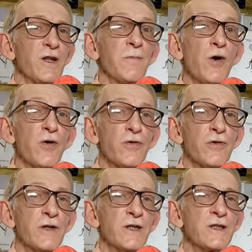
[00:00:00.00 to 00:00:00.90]

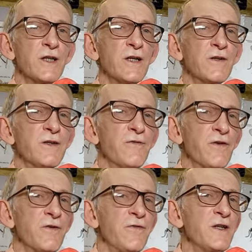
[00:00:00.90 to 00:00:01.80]
laboratories and
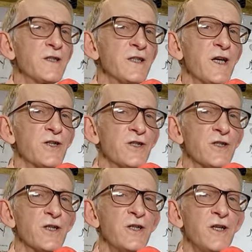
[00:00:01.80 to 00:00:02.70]
different field stations,